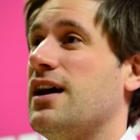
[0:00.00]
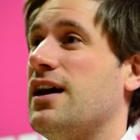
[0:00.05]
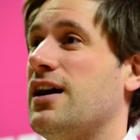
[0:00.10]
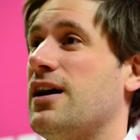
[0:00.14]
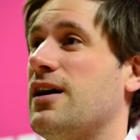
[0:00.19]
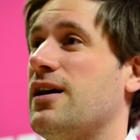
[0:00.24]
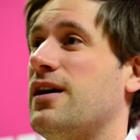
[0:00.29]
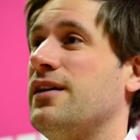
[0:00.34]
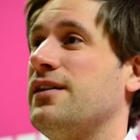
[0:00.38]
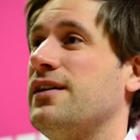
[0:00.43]

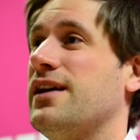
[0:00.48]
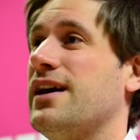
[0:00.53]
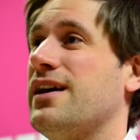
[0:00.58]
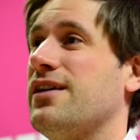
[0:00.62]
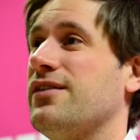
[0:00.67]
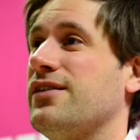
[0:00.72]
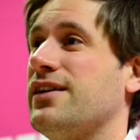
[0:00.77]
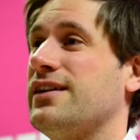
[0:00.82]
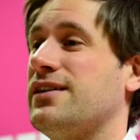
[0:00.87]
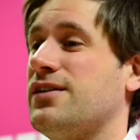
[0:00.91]
uh, and
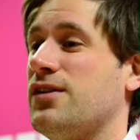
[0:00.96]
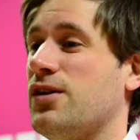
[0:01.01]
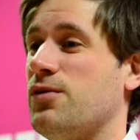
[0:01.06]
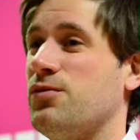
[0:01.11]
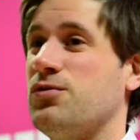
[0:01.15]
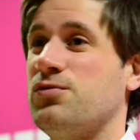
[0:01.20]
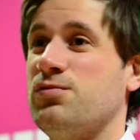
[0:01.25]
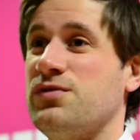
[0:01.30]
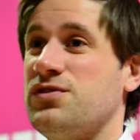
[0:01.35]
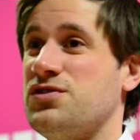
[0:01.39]
how they
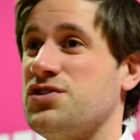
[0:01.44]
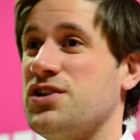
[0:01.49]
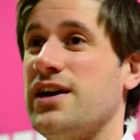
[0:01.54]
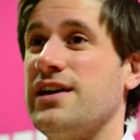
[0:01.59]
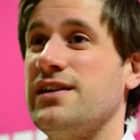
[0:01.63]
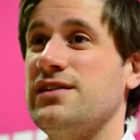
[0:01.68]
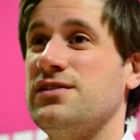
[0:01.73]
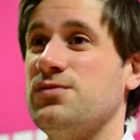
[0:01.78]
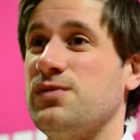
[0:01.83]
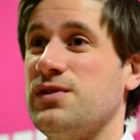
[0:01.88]
coped with
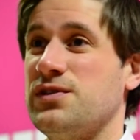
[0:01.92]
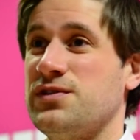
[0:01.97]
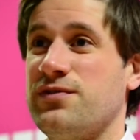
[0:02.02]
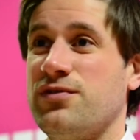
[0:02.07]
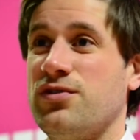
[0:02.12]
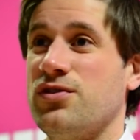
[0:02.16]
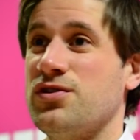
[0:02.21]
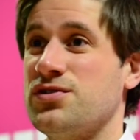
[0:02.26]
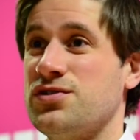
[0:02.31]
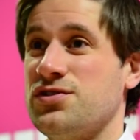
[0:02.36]
change
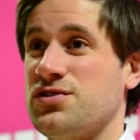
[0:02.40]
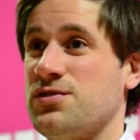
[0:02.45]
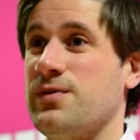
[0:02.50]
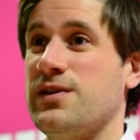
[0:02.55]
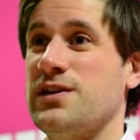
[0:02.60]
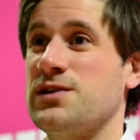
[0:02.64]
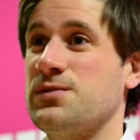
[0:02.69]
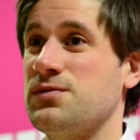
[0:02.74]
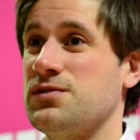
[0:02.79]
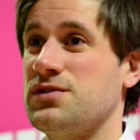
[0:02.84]
which for us as a
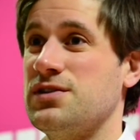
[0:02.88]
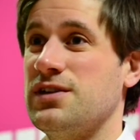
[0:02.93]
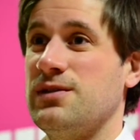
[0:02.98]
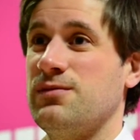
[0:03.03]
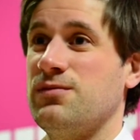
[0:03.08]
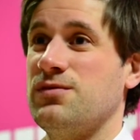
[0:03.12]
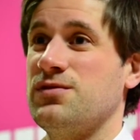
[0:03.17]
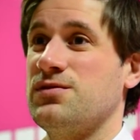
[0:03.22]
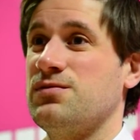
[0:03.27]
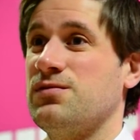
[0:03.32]
management
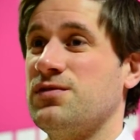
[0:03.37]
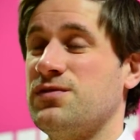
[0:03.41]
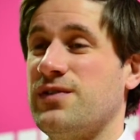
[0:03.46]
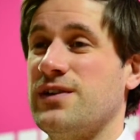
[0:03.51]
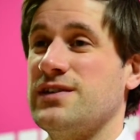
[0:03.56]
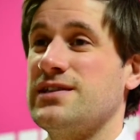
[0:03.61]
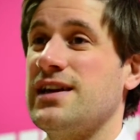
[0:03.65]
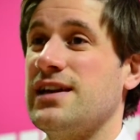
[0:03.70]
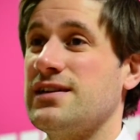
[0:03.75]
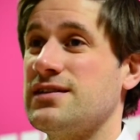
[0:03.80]
team was, was
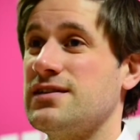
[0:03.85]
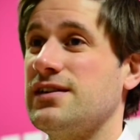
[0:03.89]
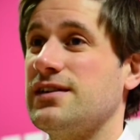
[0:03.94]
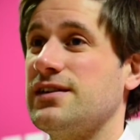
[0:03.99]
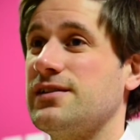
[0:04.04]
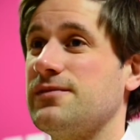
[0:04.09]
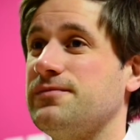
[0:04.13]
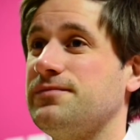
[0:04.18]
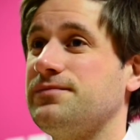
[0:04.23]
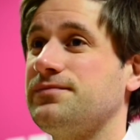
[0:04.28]

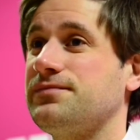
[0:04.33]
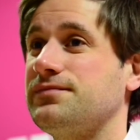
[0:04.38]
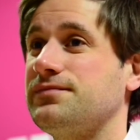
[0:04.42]
fantastic.